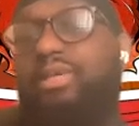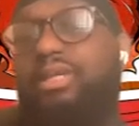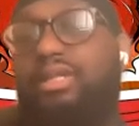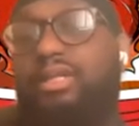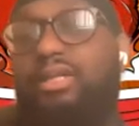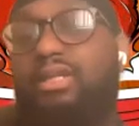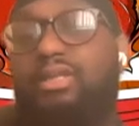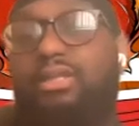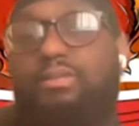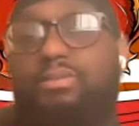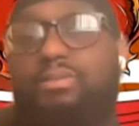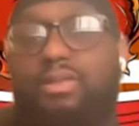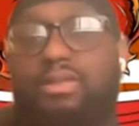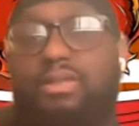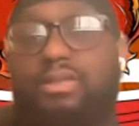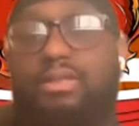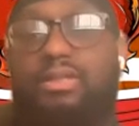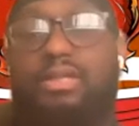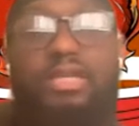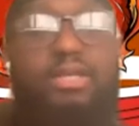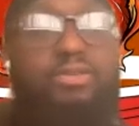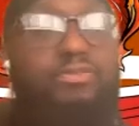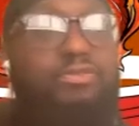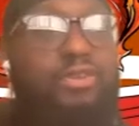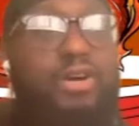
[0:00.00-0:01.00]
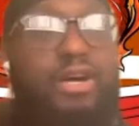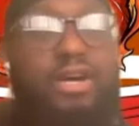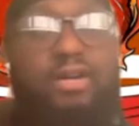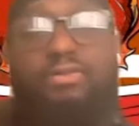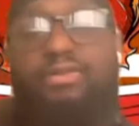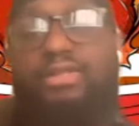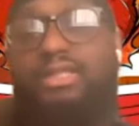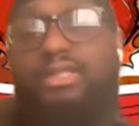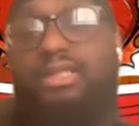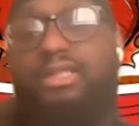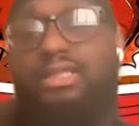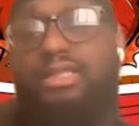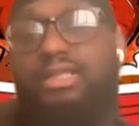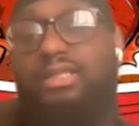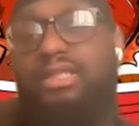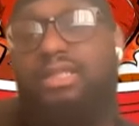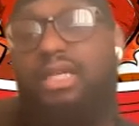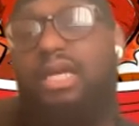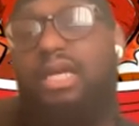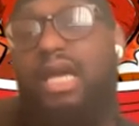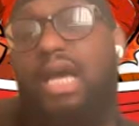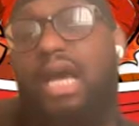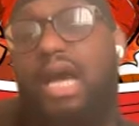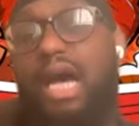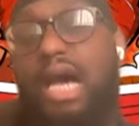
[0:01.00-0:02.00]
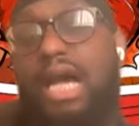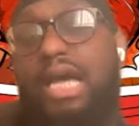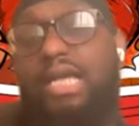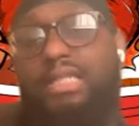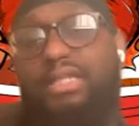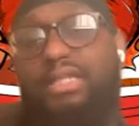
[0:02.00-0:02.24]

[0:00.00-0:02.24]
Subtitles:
beat the Clippers in like 5 or 6. I